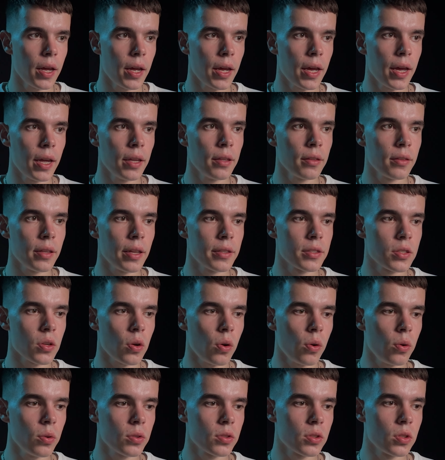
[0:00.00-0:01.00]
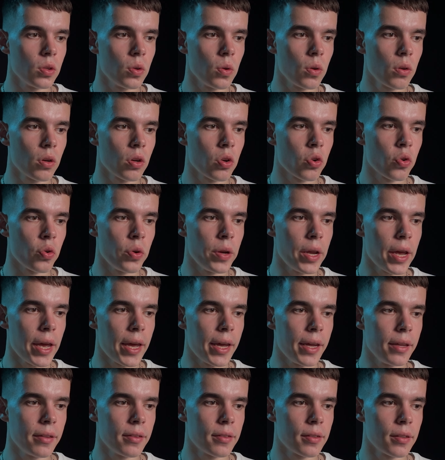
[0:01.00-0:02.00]
And let's also
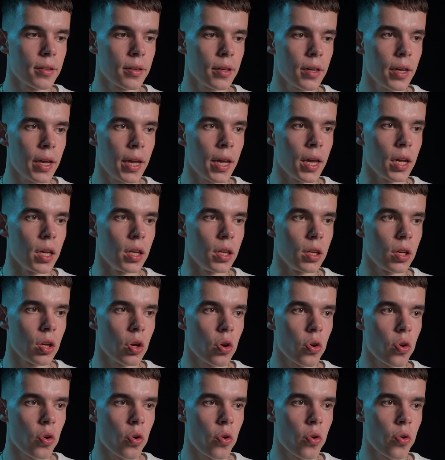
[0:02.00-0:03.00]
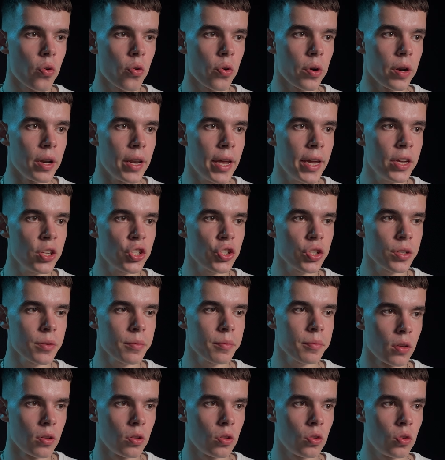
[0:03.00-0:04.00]
create a
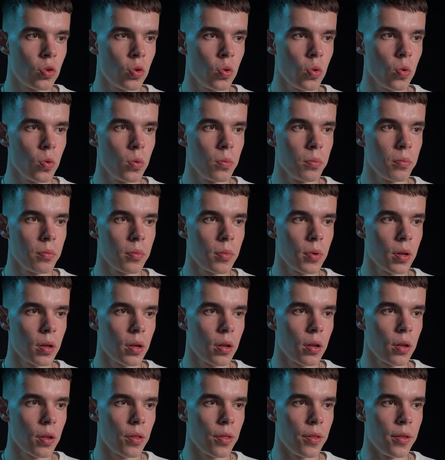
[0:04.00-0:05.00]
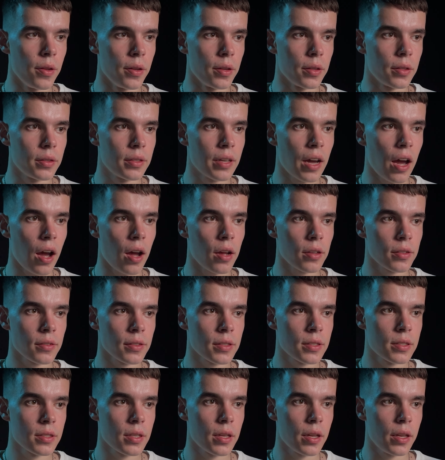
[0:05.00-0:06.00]
relation to the
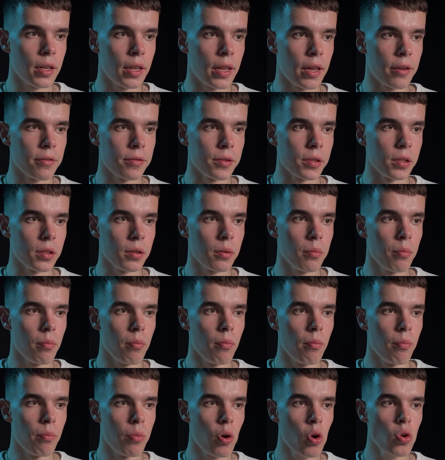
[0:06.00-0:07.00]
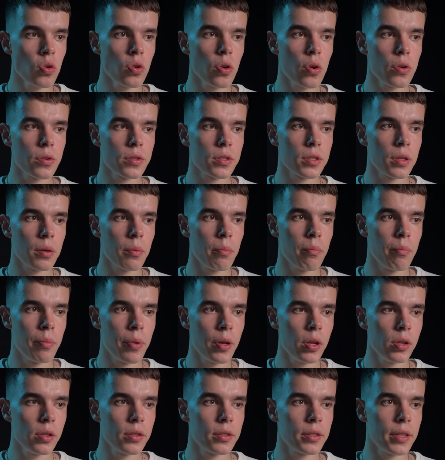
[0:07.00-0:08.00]
tasks level bonus
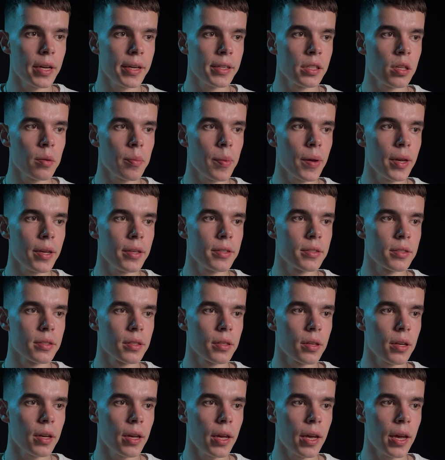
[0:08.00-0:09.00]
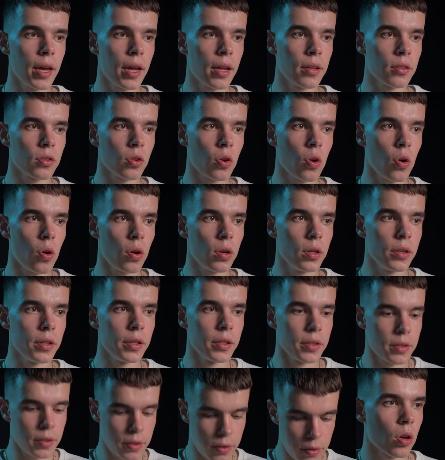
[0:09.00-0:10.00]
build database and call
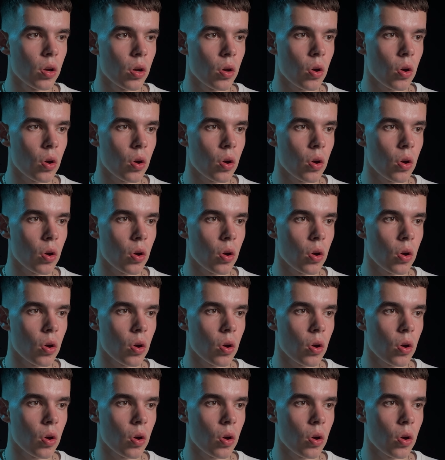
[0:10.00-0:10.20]
it